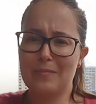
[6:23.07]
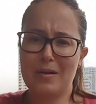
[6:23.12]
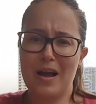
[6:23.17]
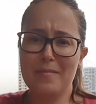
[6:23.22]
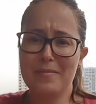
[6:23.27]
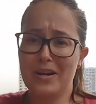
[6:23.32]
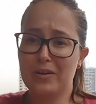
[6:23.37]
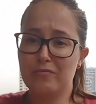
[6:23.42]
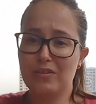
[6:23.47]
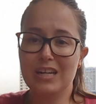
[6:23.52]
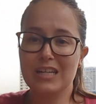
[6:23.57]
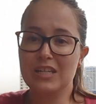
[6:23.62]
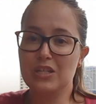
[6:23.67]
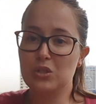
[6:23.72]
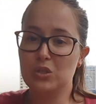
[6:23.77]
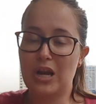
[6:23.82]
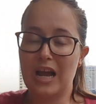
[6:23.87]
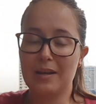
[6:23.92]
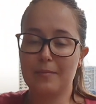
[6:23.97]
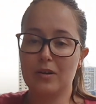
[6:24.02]
I, I mean, I really
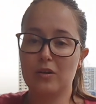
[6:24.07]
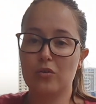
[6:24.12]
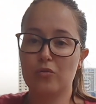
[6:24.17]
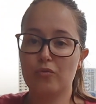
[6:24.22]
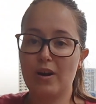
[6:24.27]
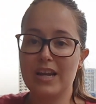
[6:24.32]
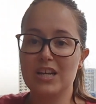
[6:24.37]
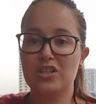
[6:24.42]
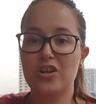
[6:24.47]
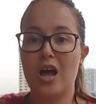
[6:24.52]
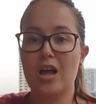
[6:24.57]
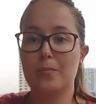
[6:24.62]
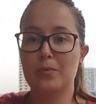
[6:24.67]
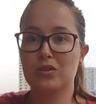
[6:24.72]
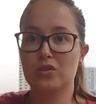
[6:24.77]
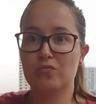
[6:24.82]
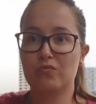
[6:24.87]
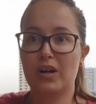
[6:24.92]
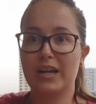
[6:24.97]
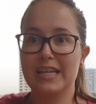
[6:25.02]
had a great time
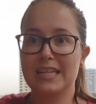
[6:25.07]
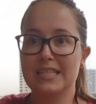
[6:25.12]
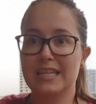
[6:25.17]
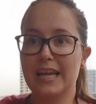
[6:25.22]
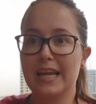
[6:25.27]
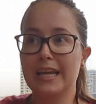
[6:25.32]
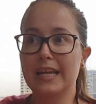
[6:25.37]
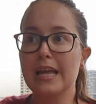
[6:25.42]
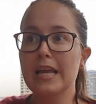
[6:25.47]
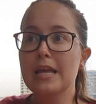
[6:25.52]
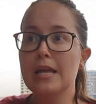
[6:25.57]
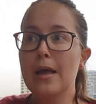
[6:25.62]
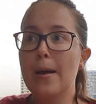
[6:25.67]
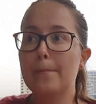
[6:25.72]
with the writing,